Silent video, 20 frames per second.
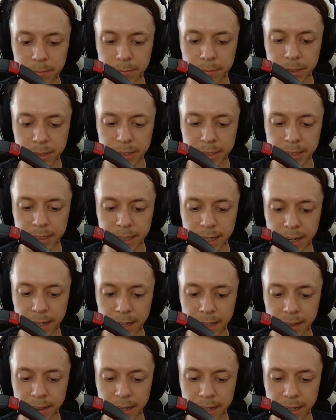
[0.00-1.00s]

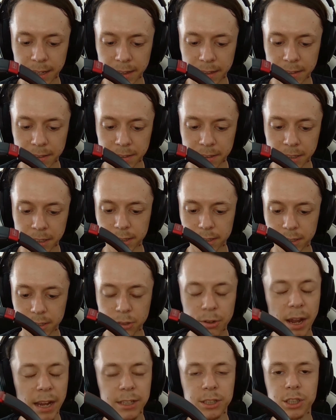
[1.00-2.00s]
say that
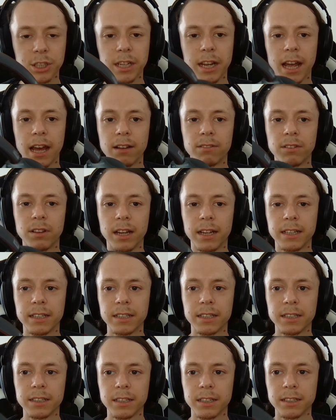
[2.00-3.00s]
you actually have like
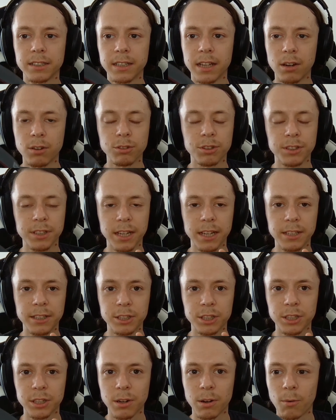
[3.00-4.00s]
a
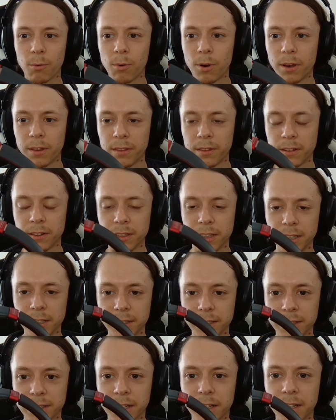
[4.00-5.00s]
soundstage with
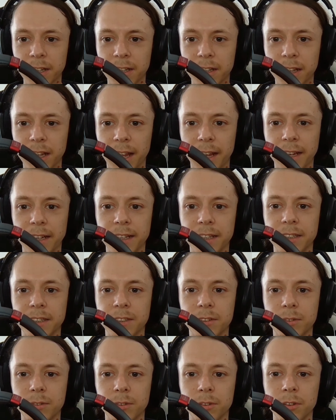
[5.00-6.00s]
these. Like,
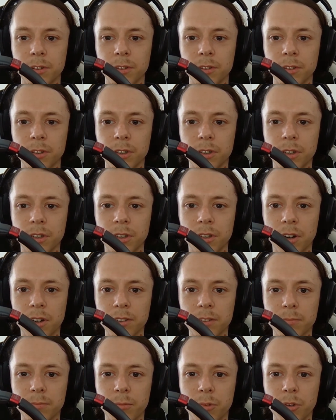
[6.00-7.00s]
it's a
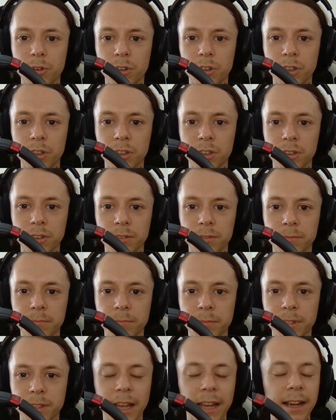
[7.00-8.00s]
lot more,
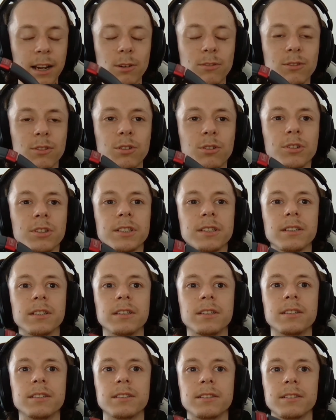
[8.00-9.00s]
like, of course
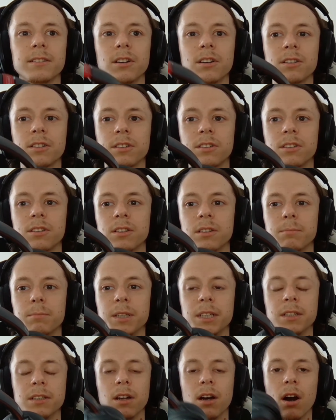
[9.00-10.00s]
it's not gonna
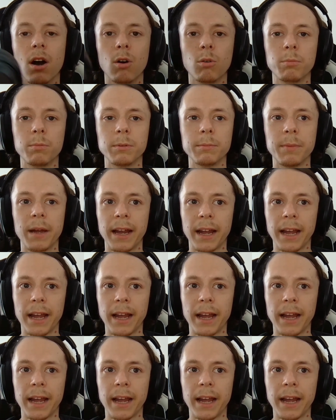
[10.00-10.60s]
be an open back